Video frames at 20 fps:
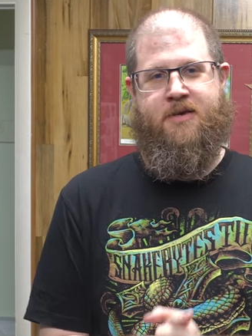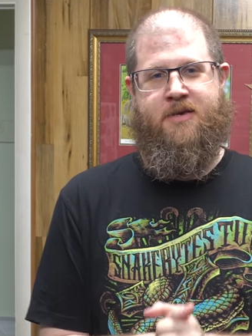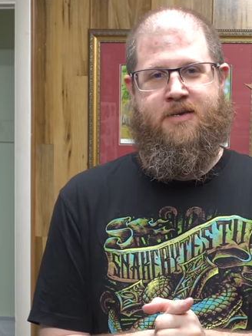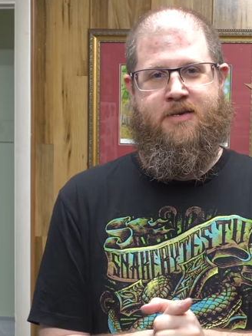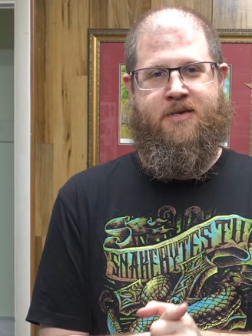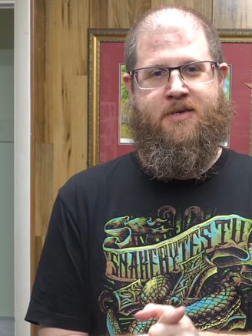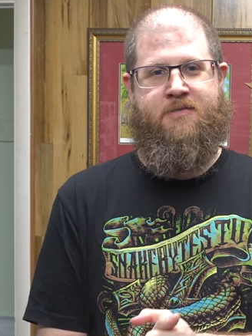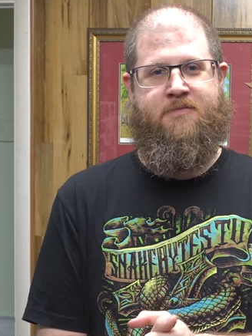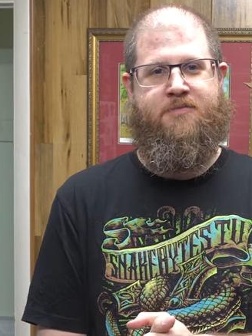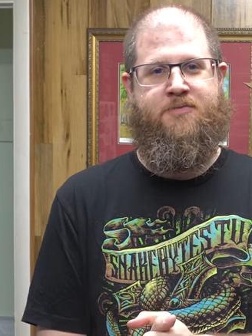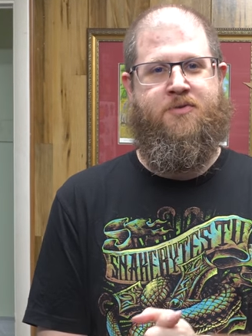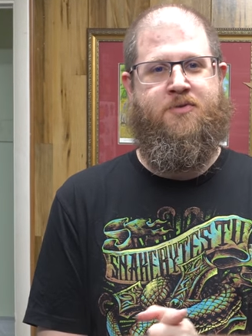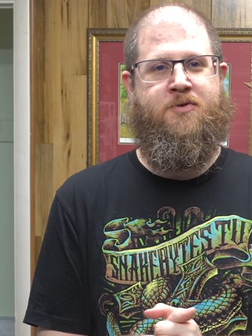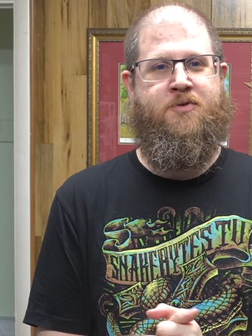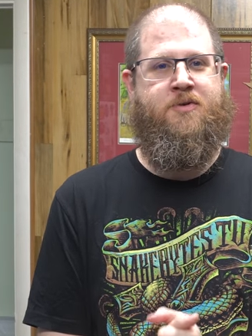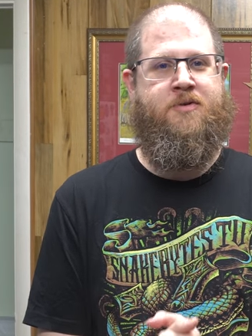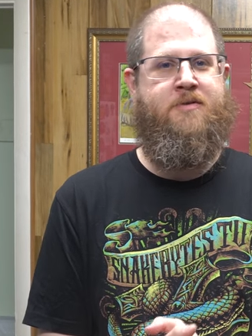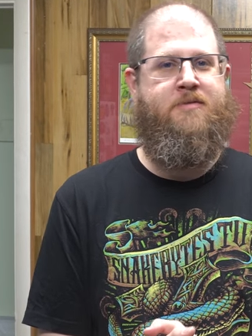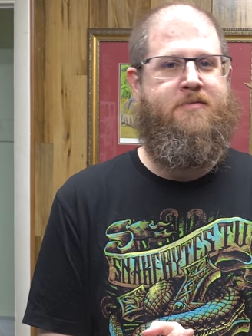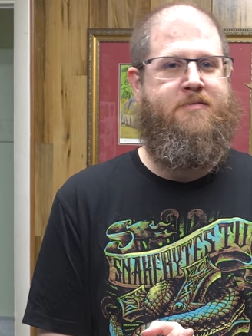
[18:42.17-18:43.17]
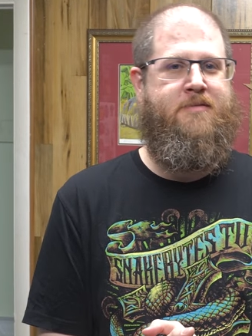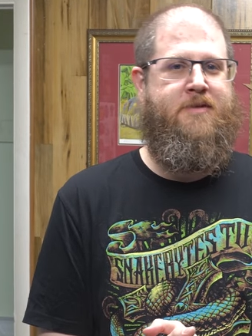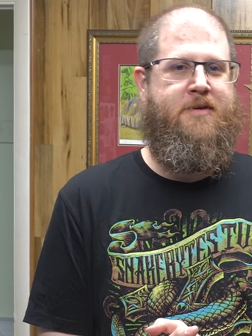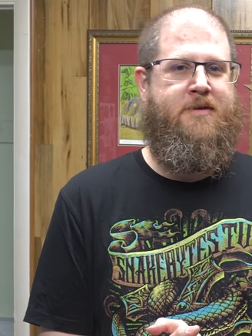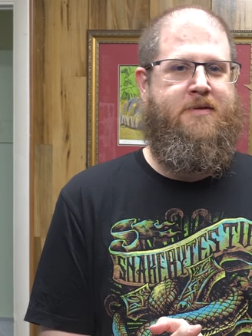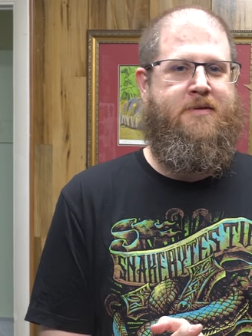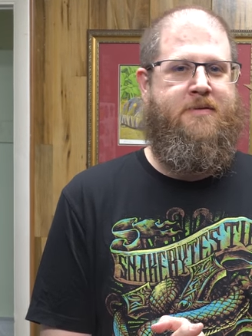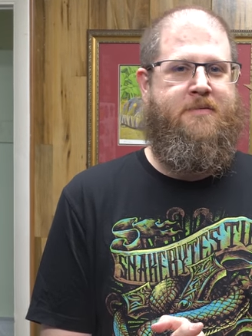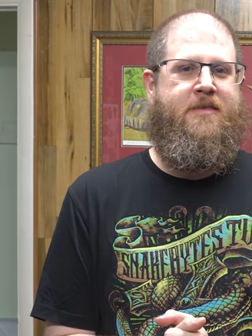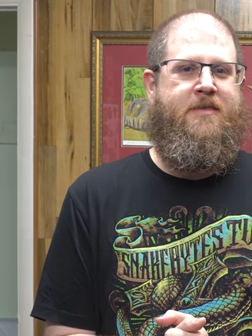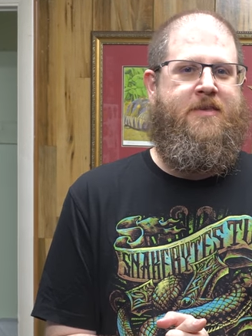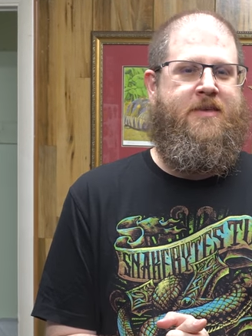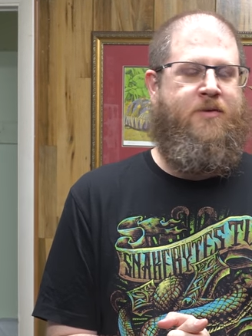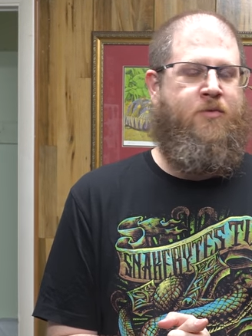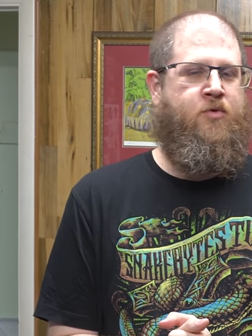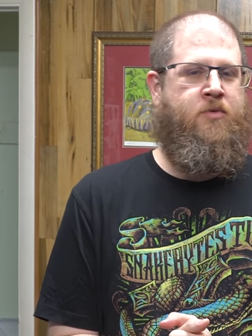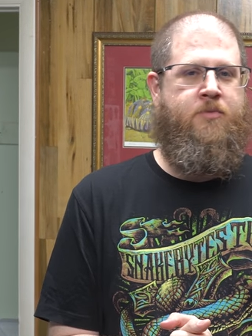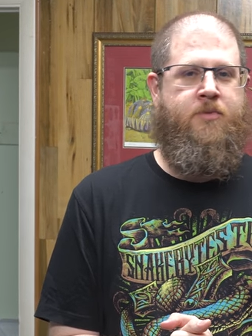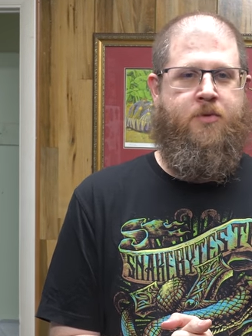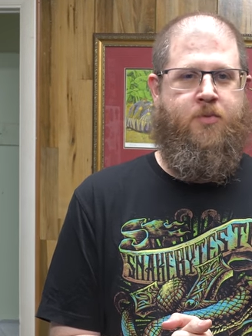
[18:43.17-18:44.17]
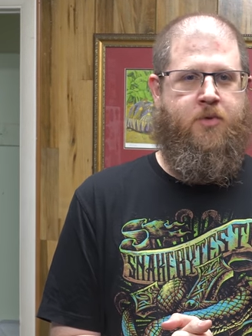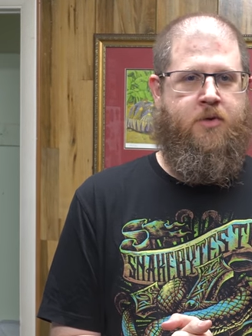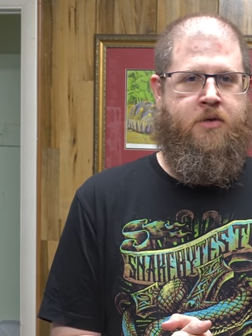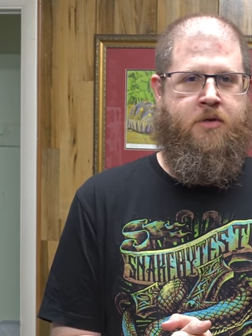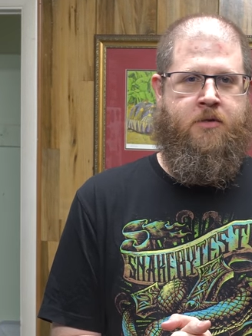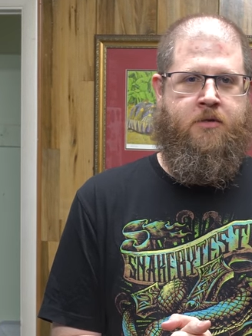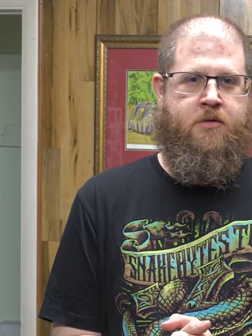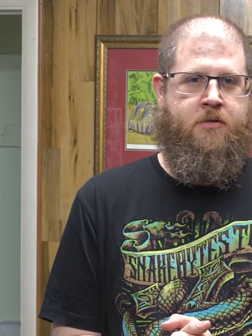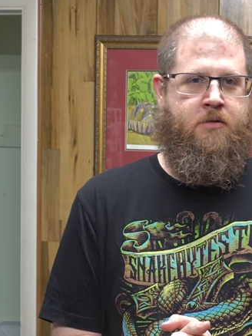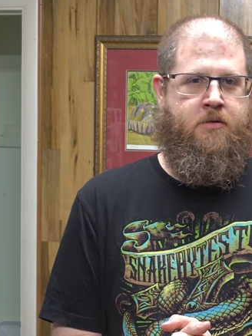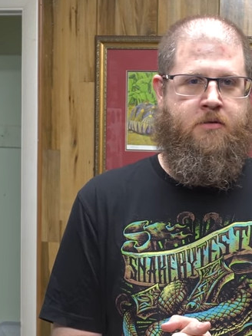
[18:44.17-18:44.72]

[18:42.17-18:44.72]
eat food. It won't be weird.